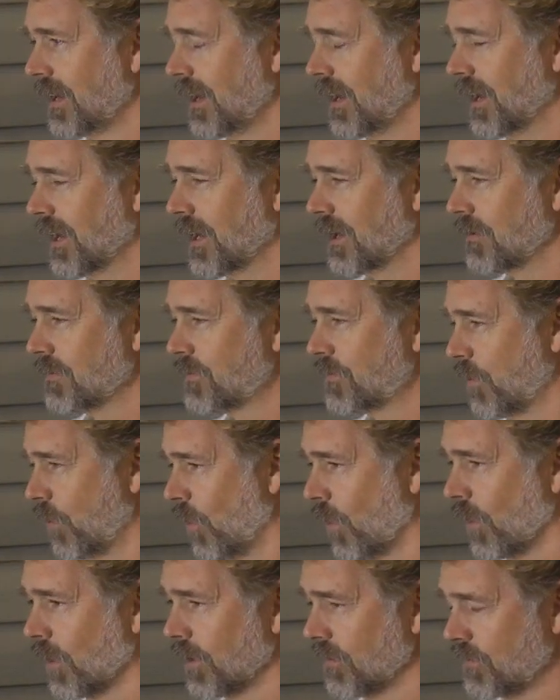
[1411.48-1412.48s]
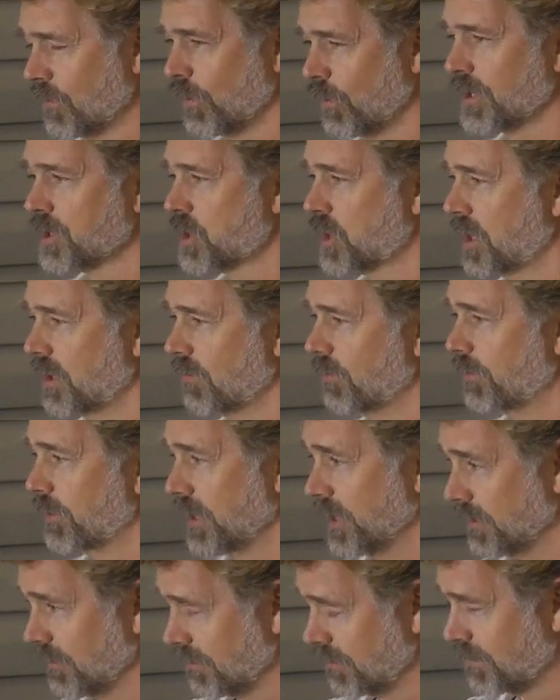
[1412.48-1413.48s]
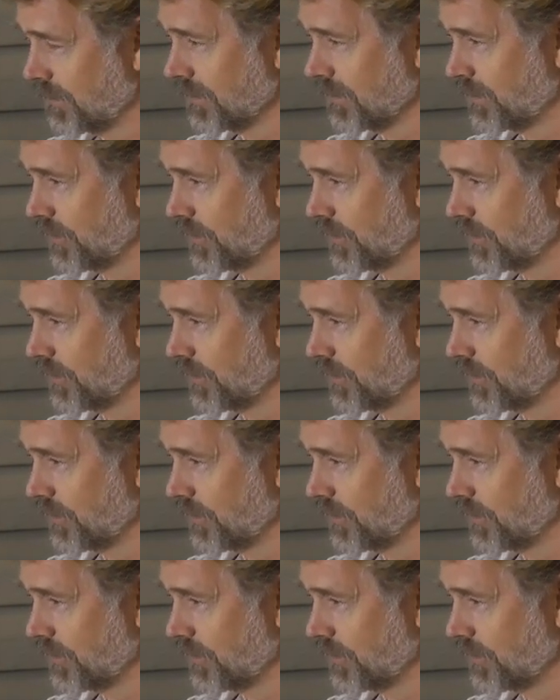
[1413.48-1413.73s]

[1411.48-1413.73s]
4 of which have been